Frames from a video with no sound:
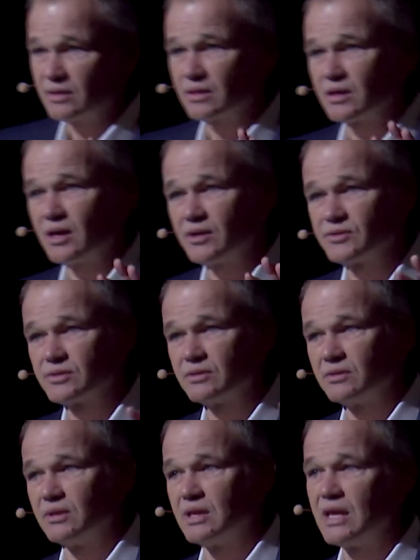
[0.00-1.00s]
the causal
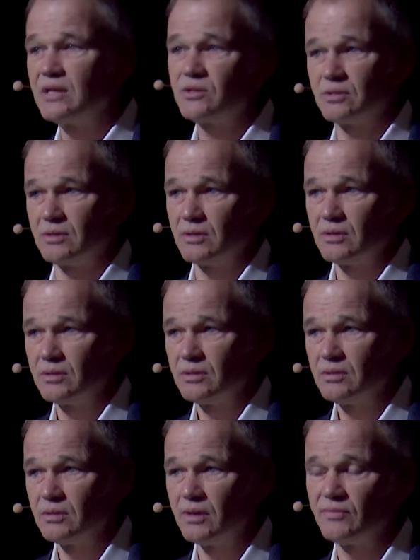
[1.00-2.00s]
nature
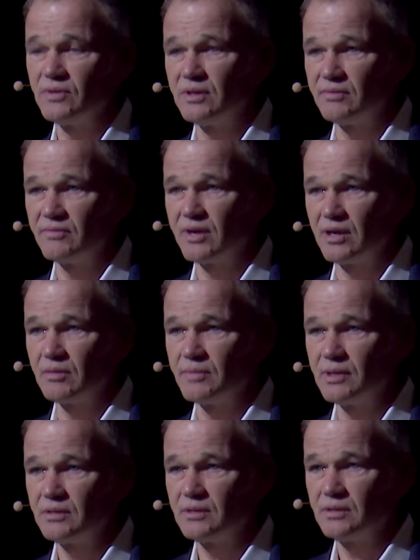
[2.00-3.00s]
of the
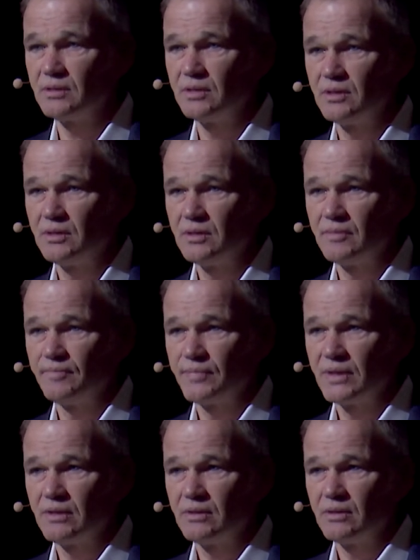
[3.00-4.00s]
environment,
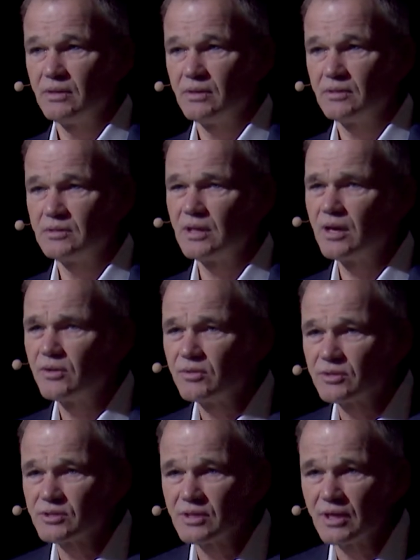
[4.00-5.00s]
to
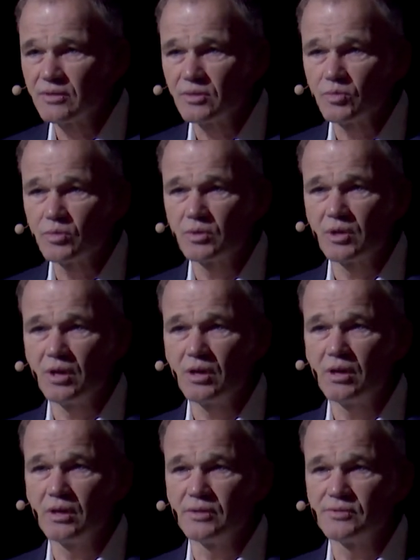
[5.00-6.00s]
understand the root
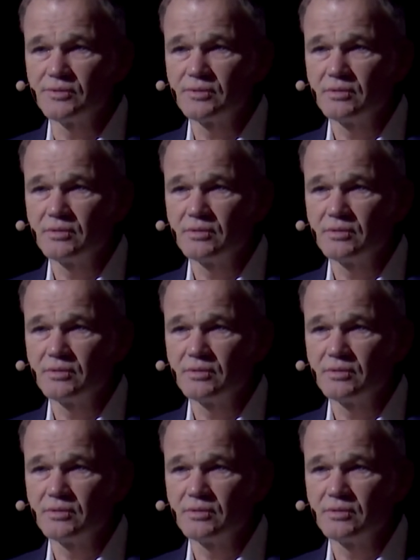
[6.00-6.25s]
cause